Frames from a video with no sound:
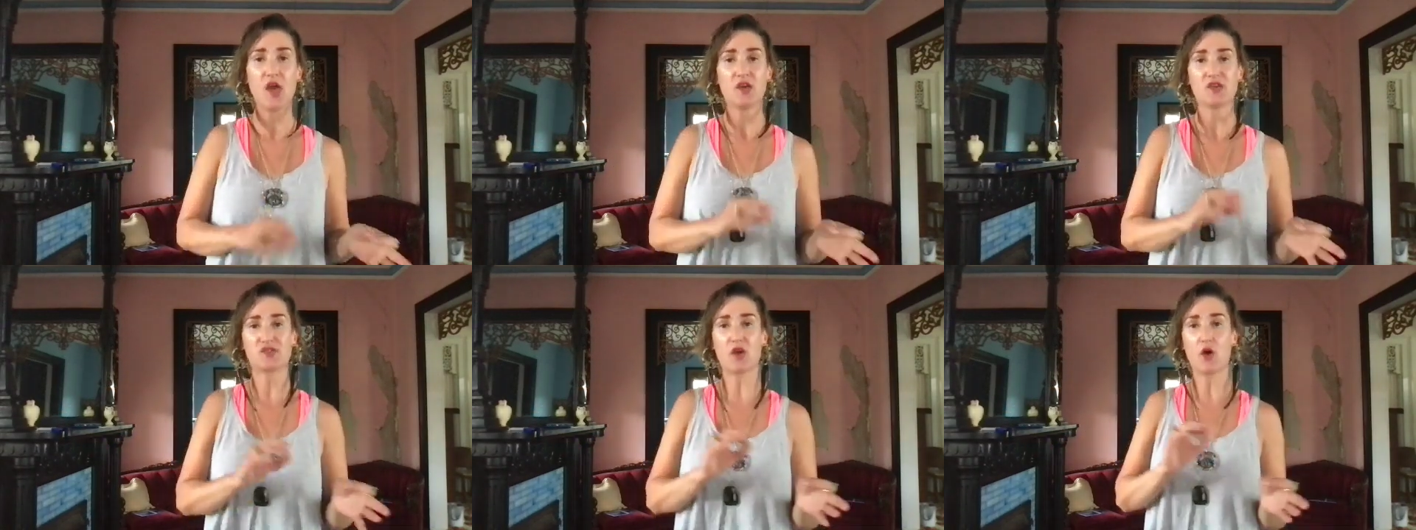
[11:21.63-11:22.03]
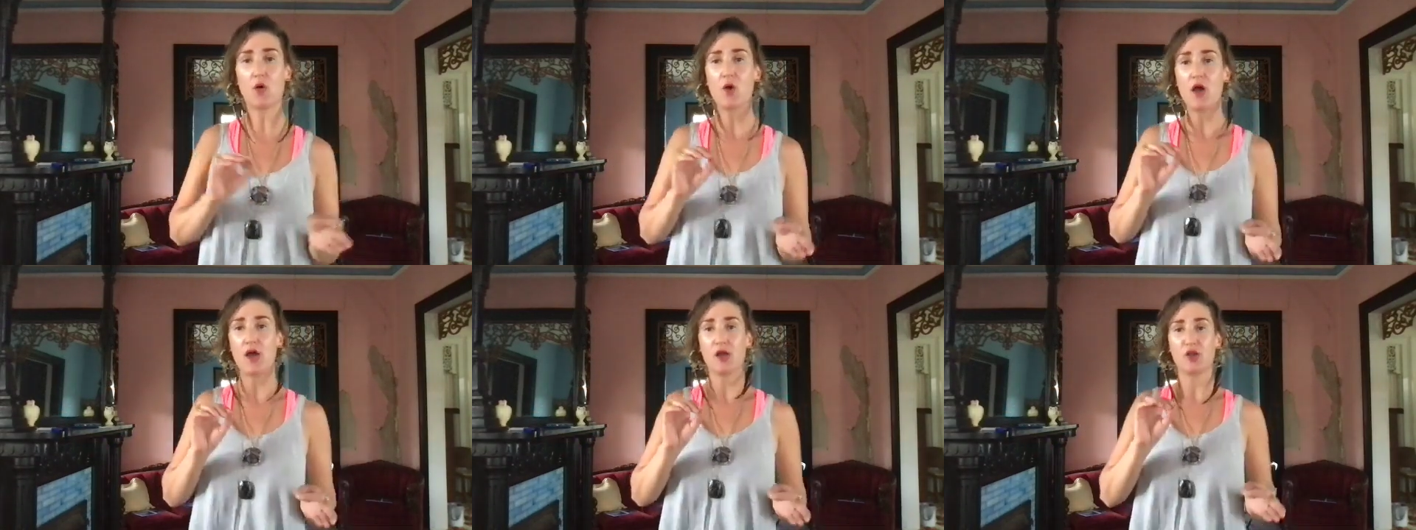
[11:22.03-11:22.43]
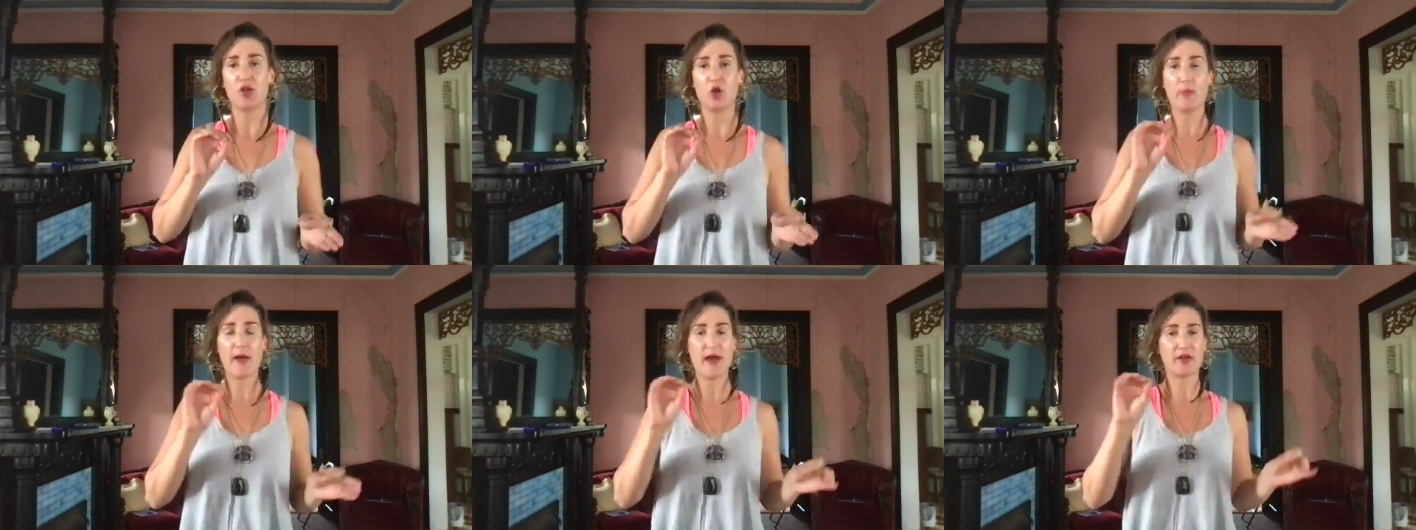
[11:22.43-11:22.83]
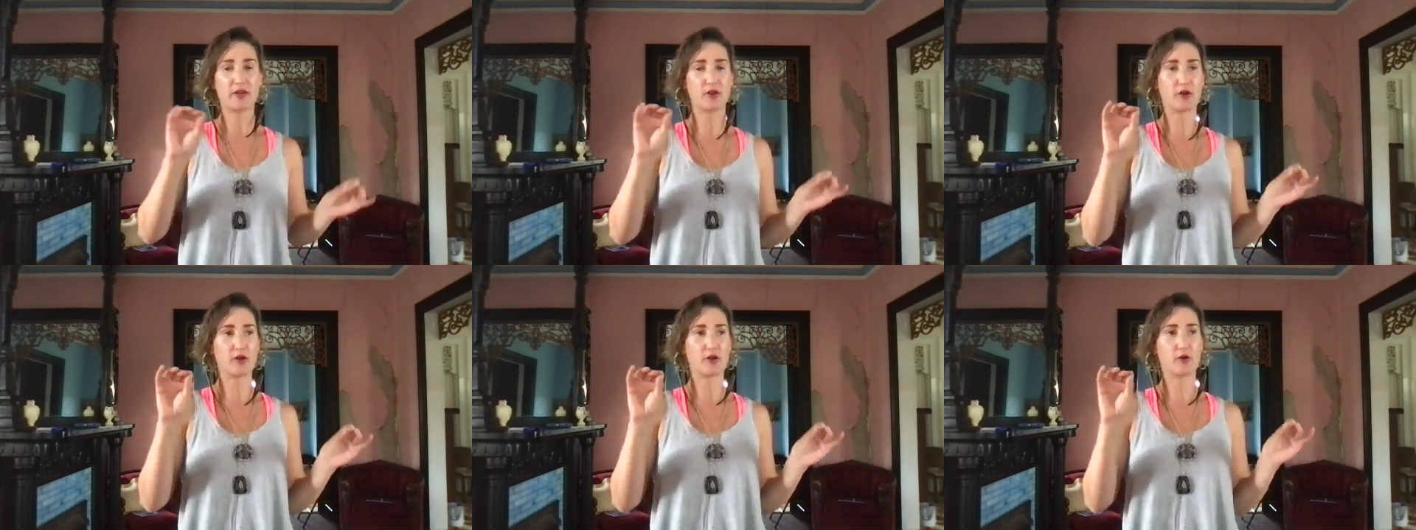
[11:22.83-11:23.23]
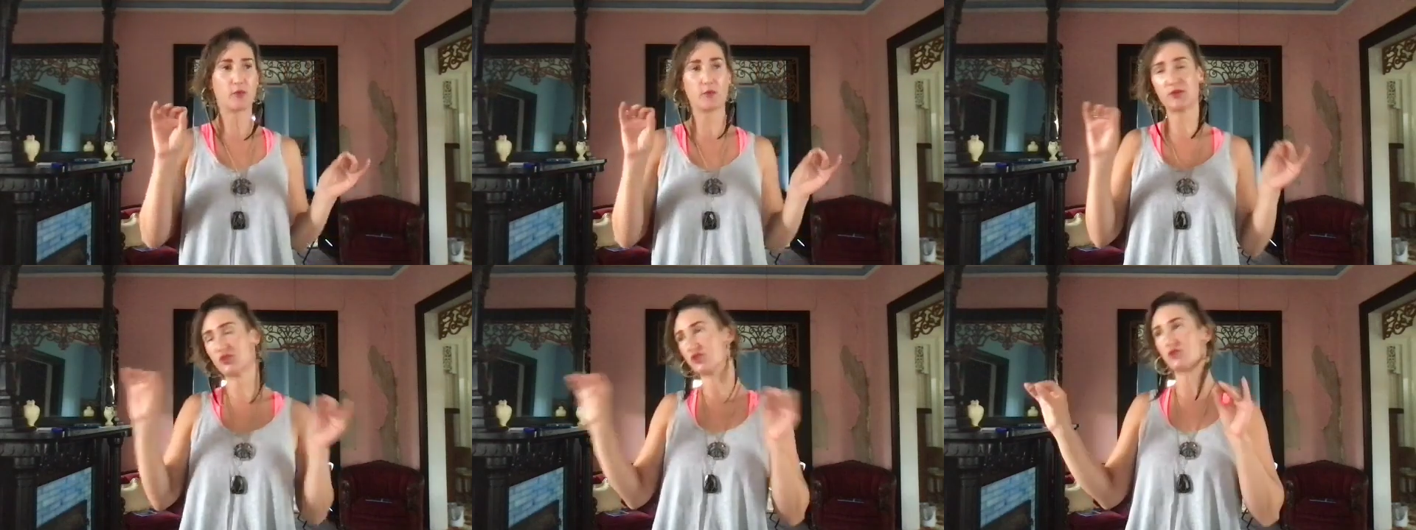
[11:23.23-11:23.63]
So no matter
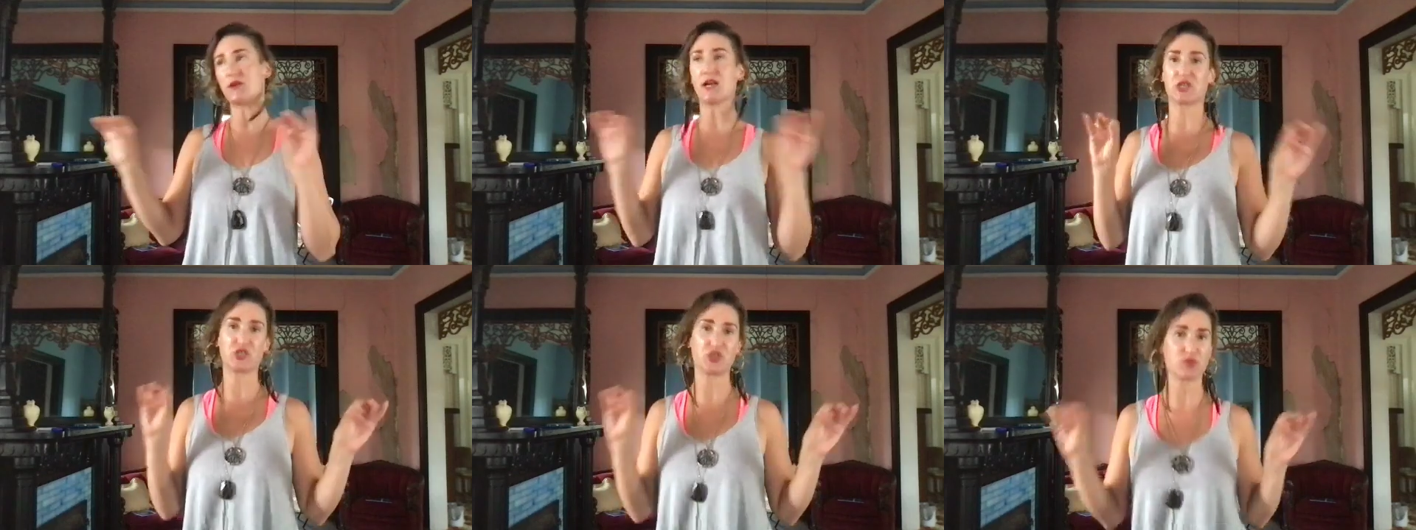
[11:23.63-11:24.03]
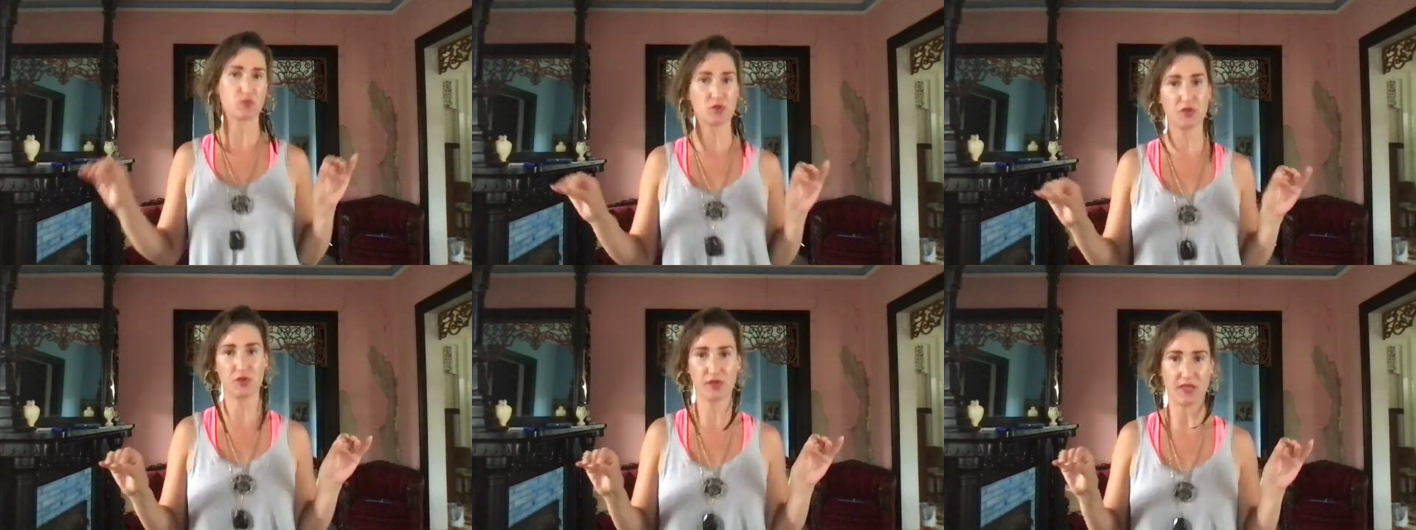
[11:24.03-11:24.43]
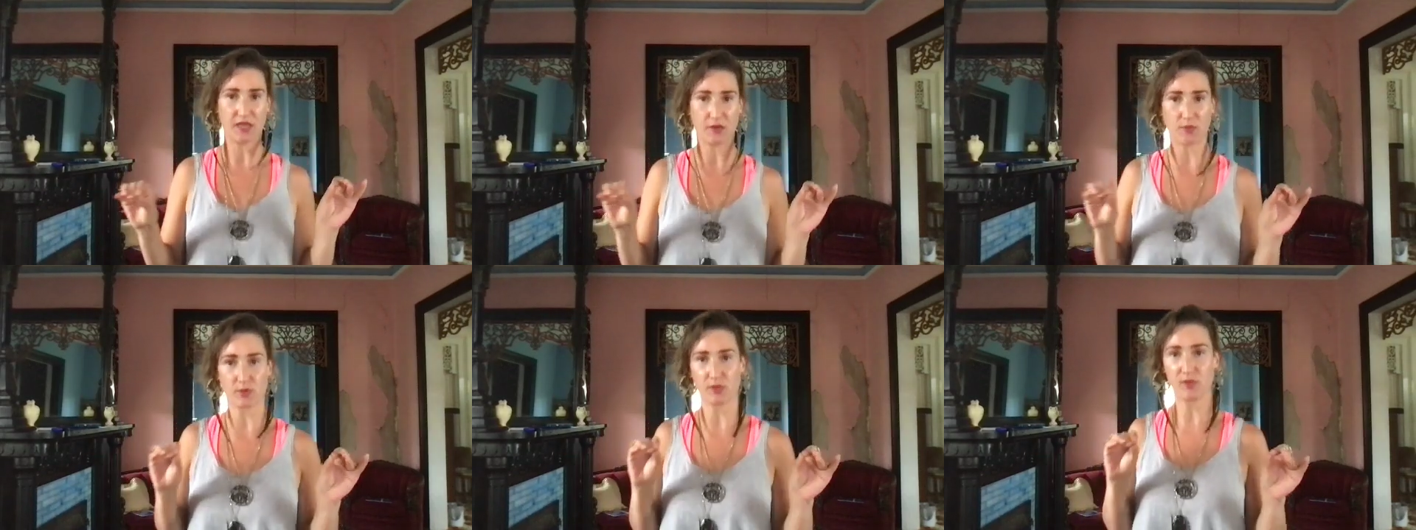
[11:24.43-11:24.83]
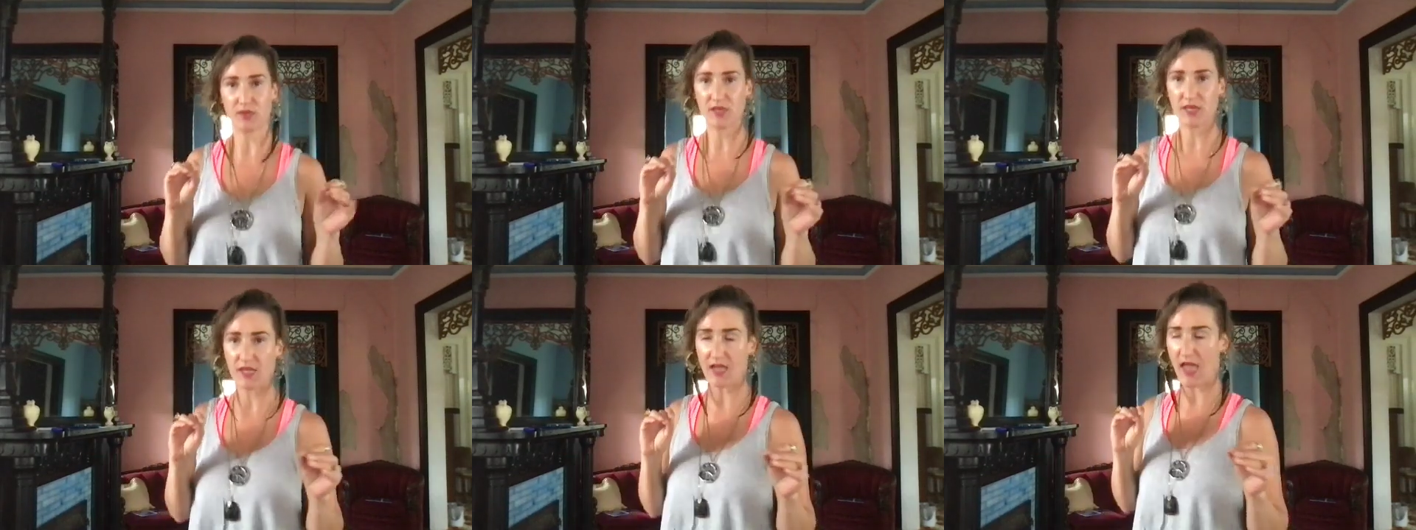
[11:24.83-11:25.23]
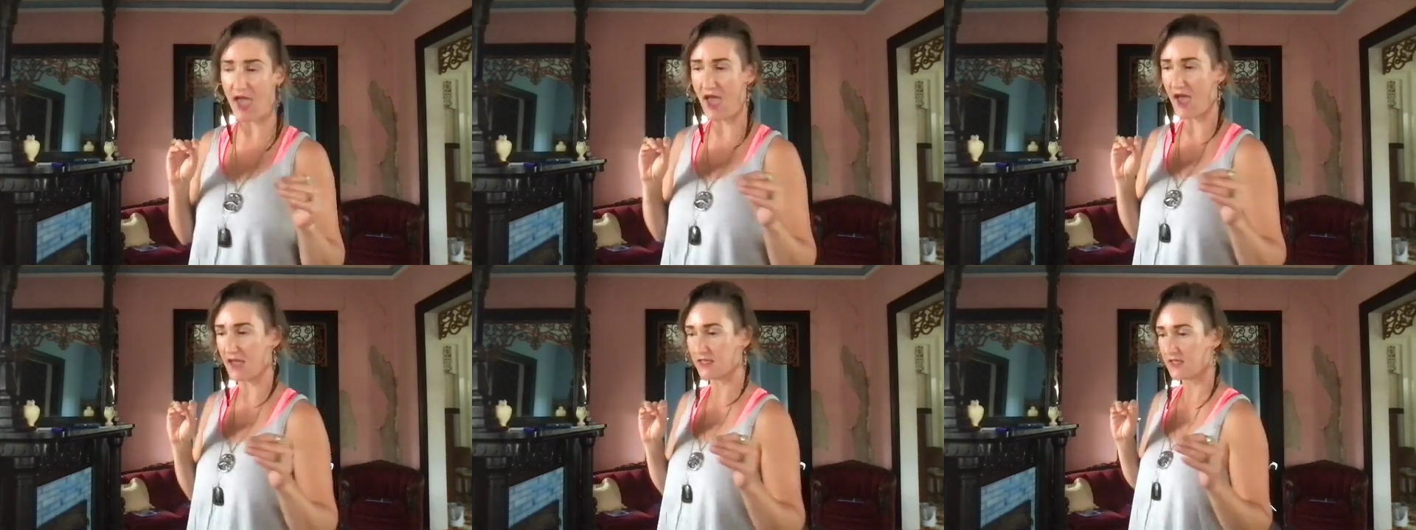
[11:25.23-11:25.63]
which direction we're looking
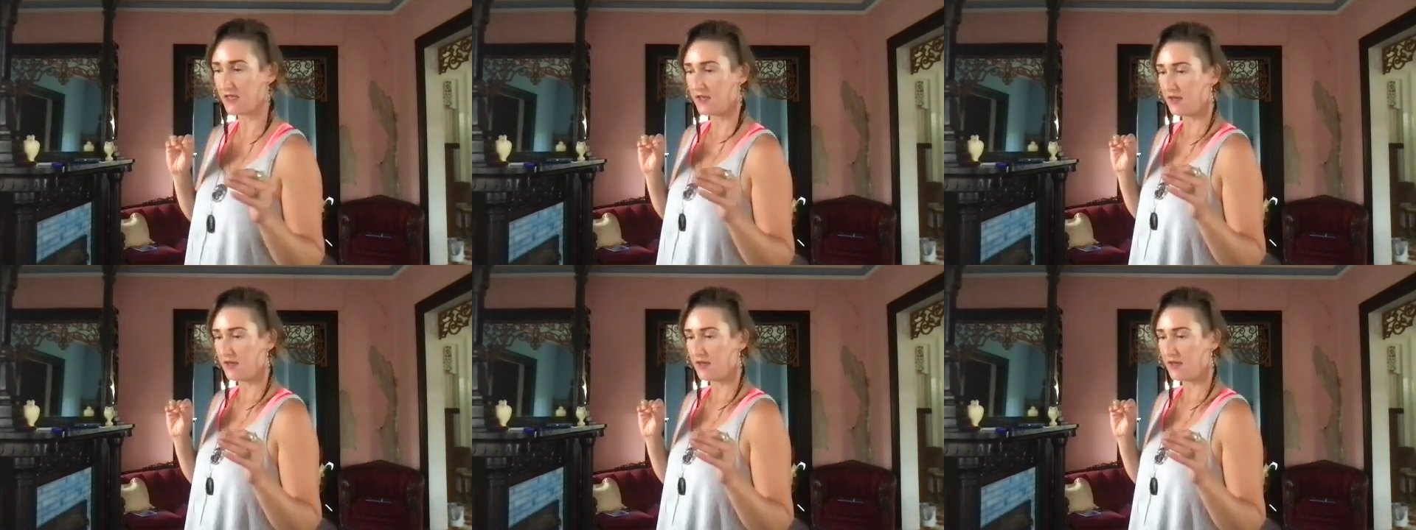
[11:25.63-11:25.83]
at